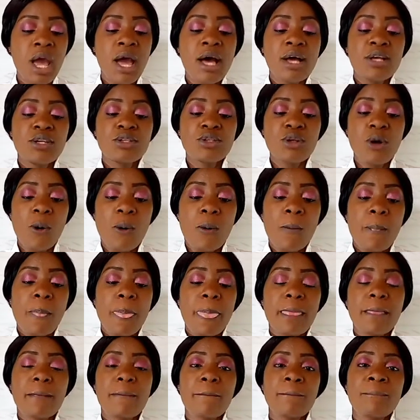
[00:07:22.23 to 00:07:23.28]
So
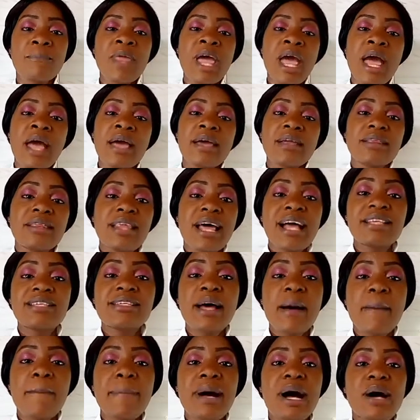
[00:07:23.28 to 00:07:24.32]
that's
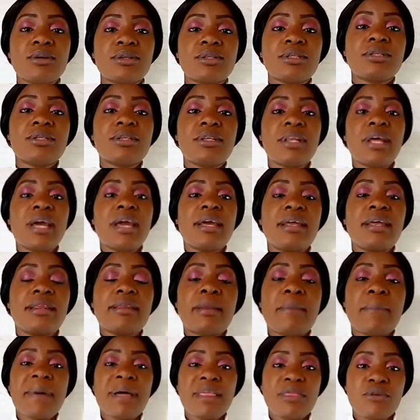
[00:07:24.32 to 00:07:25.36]
about the
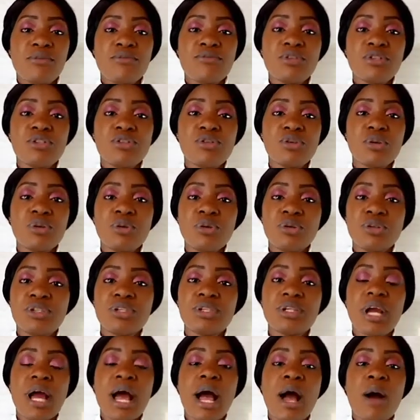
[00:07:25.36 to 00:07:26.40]

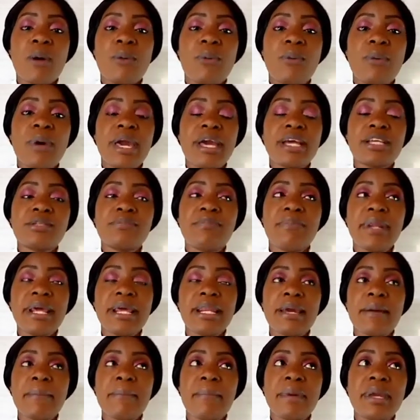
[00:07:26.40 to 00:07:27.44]
pathophysiology. I will explain
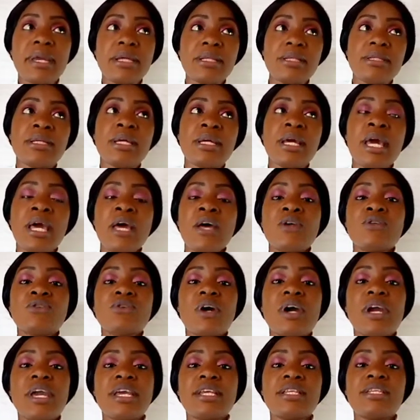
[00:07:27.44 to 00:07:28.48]
a bit.
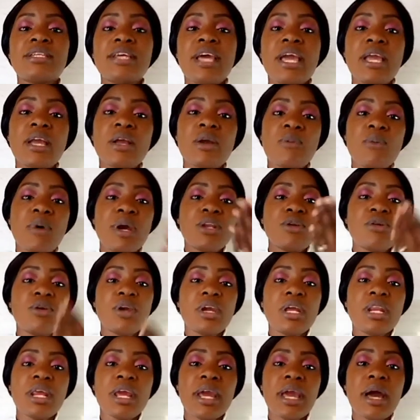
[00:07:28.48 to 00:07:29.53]
So it's saying when you
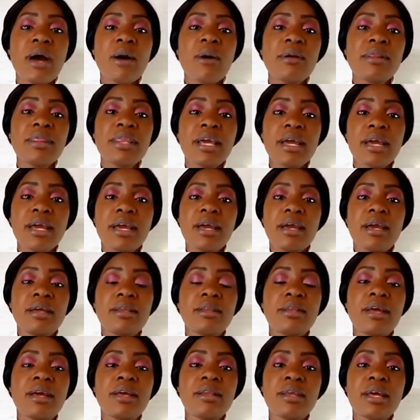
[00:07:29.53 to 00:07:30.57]
inhale
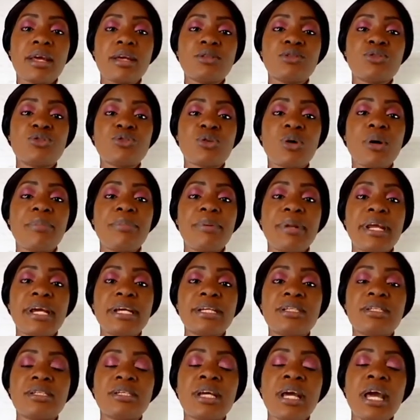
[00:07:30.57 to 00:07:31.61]
the
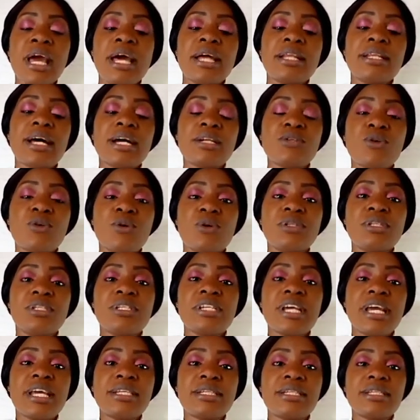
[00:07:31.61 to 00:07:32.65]
droplets that
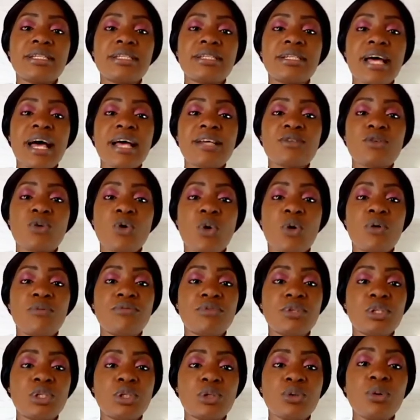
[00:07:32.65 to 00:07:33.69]
contains
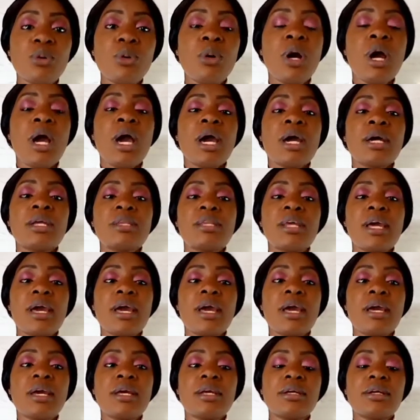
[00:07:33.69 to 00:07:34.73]
SARS-CoV-2,
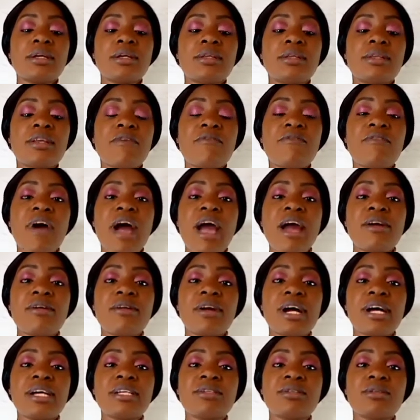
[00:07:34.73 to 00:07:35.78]
the
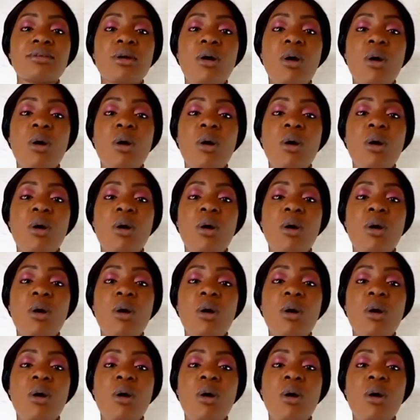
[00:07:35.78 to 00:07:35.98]
virus